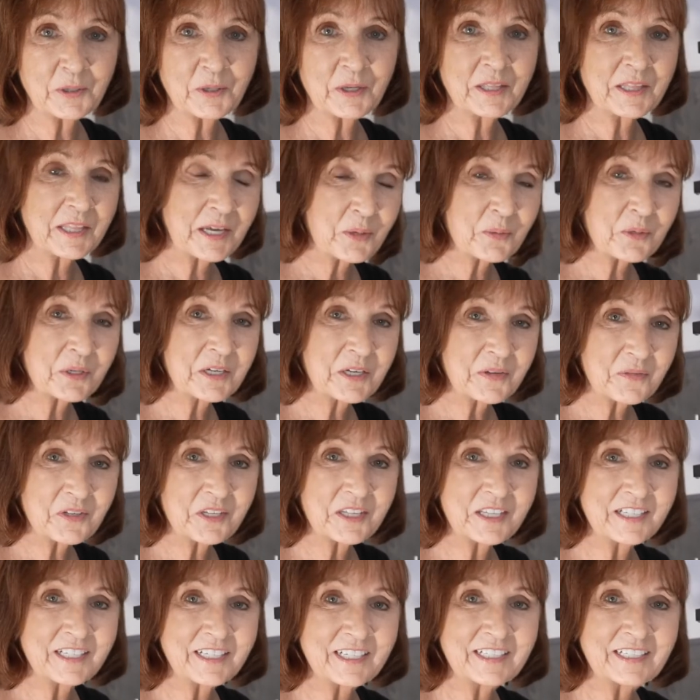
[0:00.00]
and they will give you
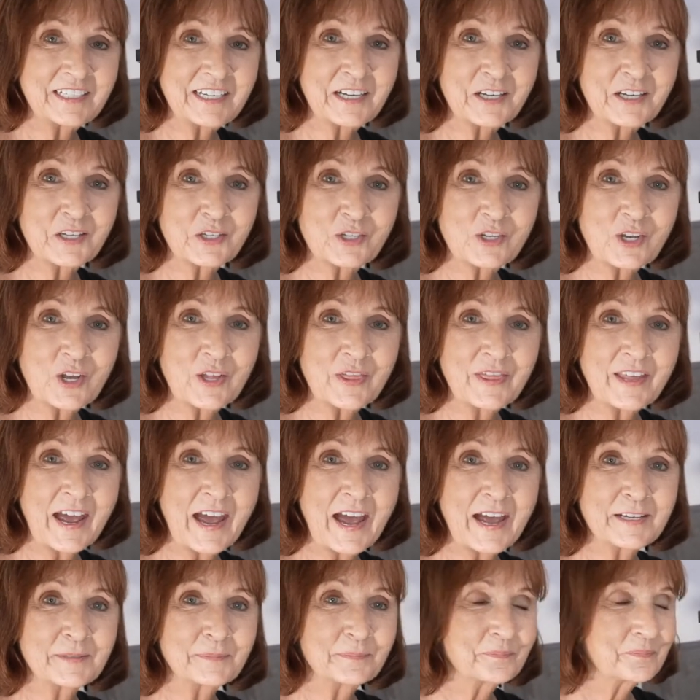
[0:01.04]
the details on that.